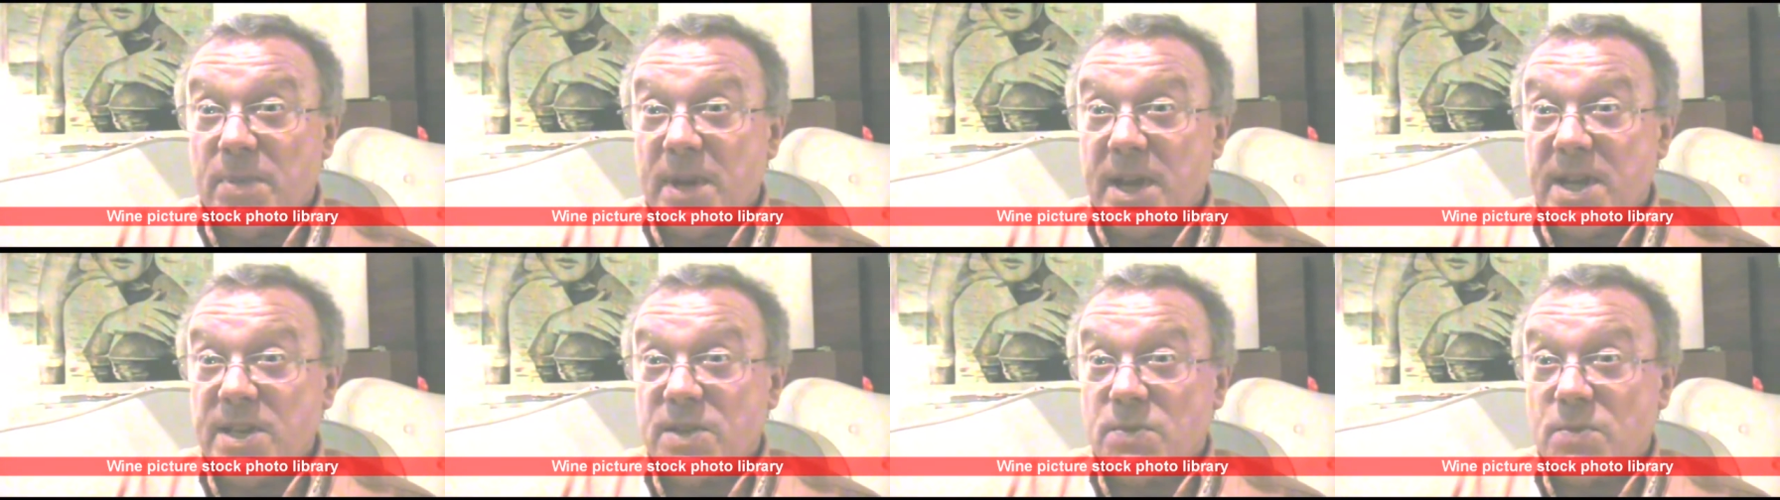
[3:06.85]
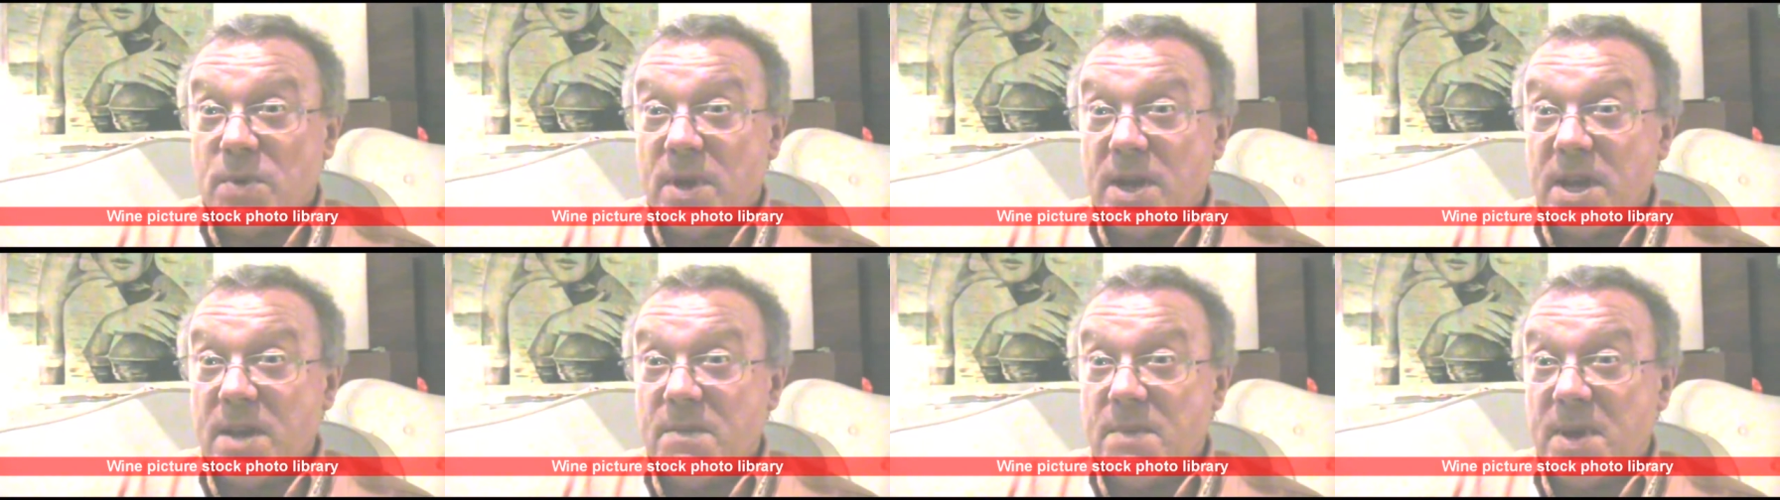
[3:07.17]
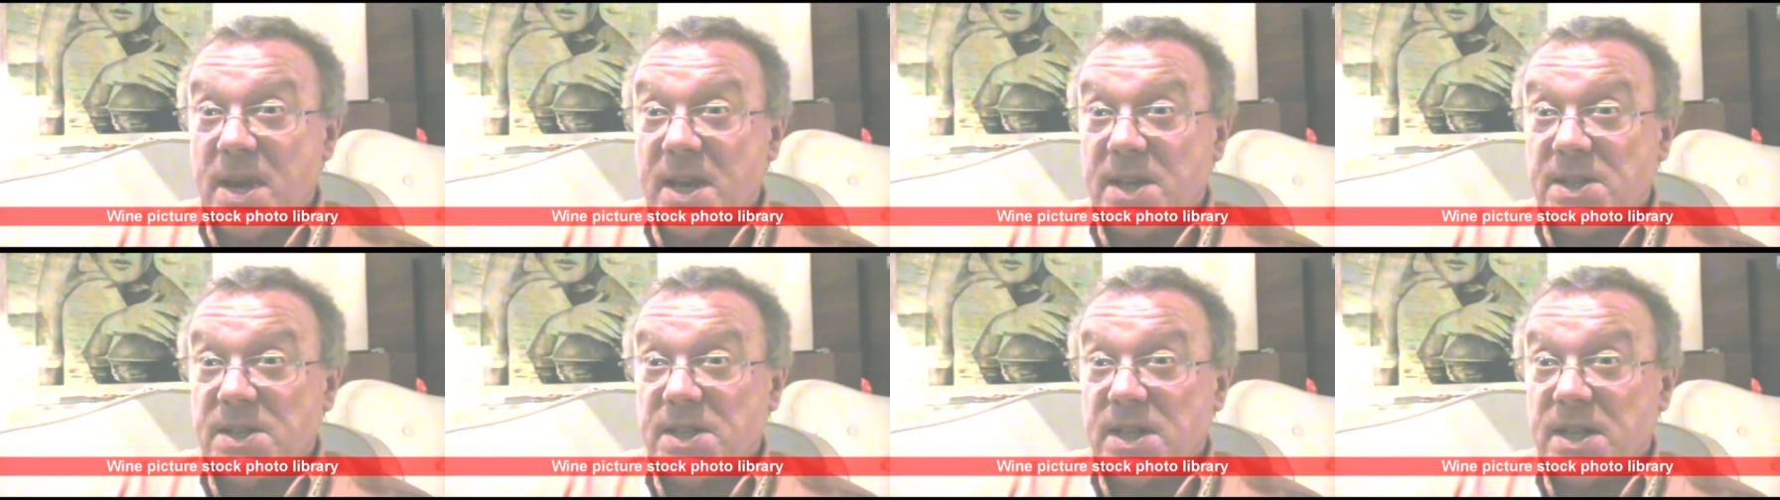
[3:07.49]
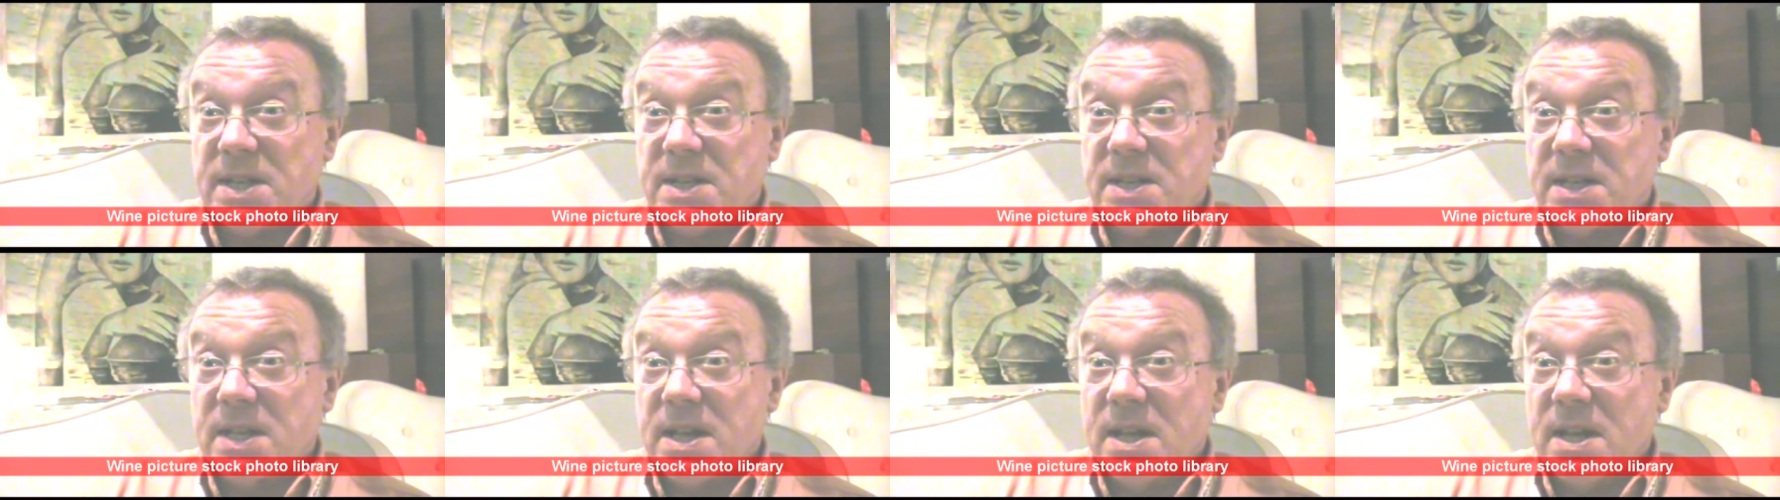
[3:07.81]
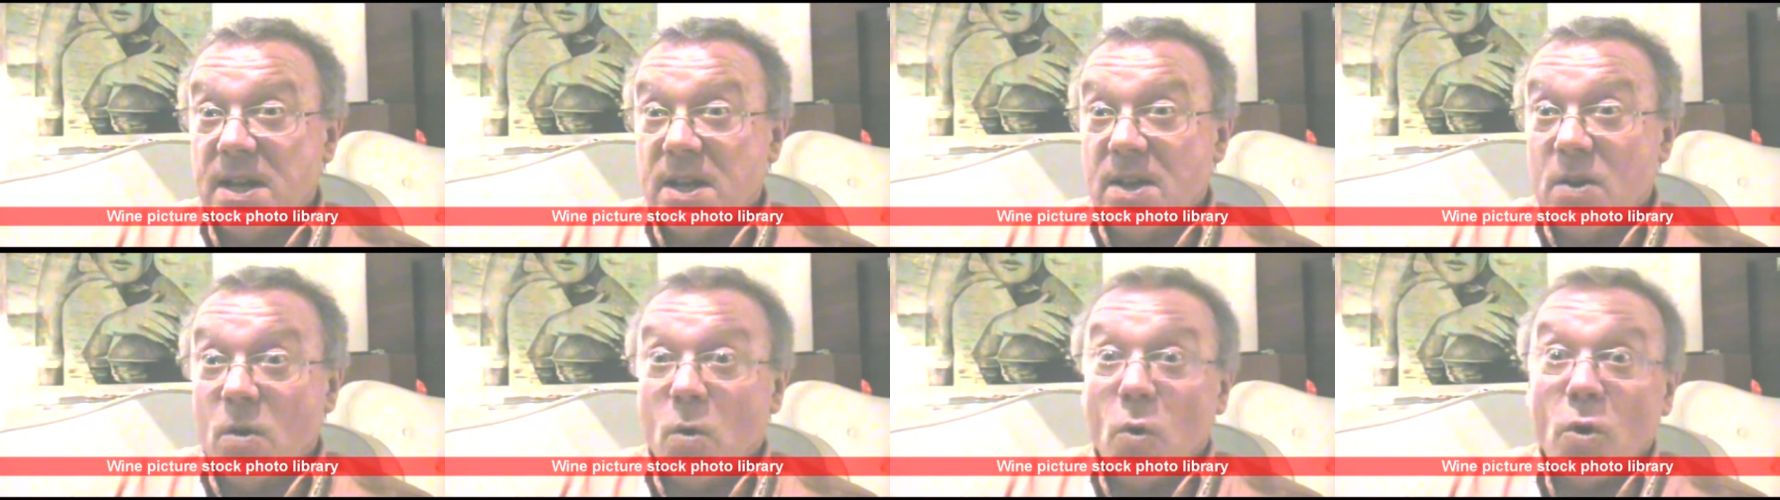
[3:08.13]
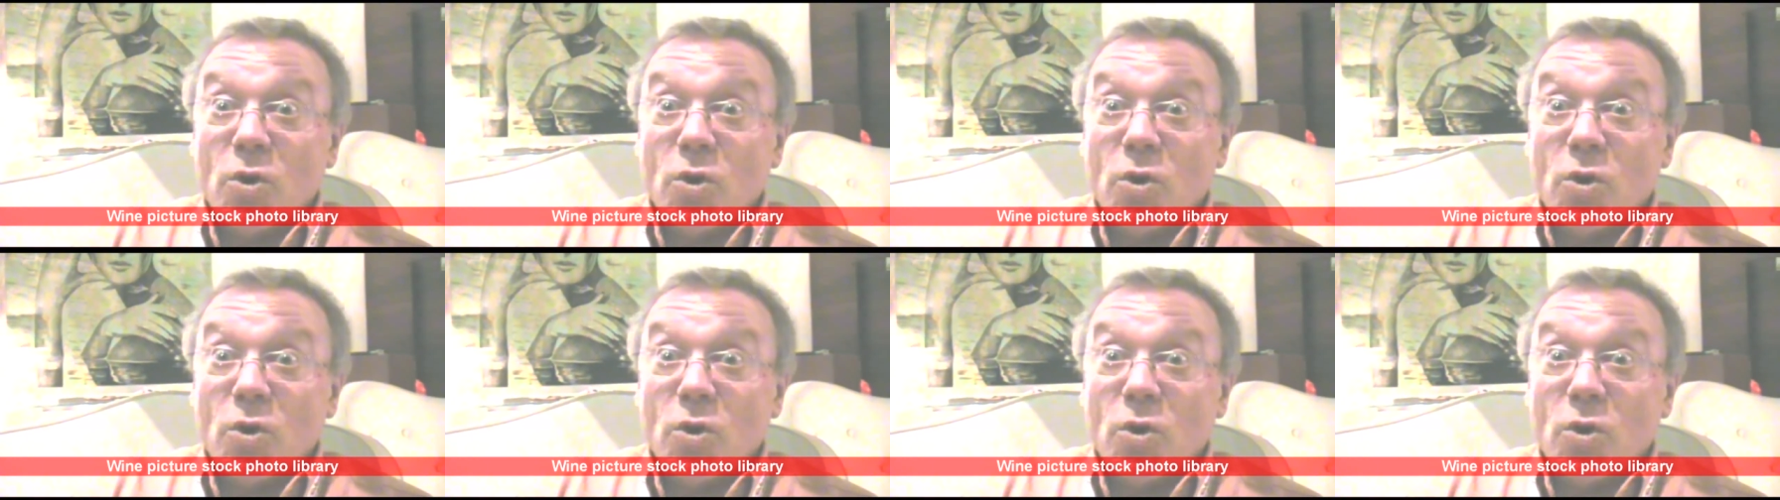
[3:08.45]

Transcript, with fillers: place where he makes it, mm.